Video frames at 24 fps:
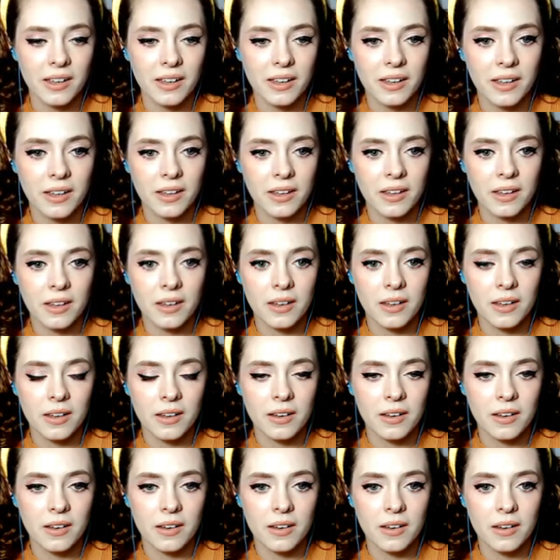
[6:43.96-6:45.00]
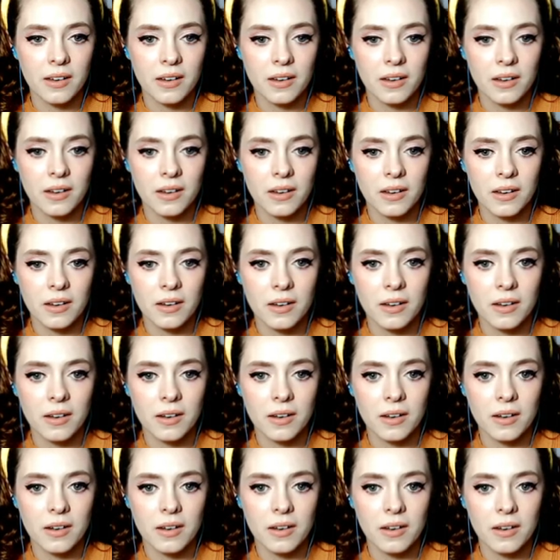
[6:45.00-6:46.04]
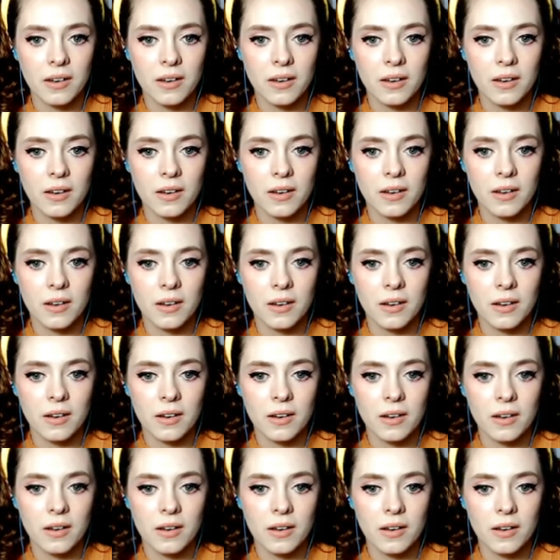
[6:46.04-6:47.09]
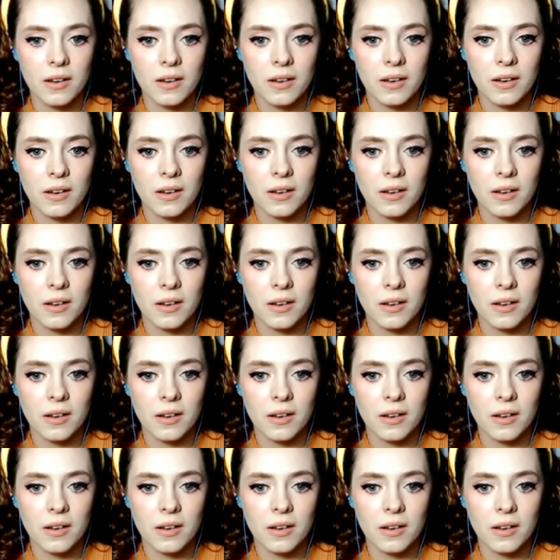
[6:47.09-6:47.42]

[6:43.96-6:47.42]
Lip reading: [no speech]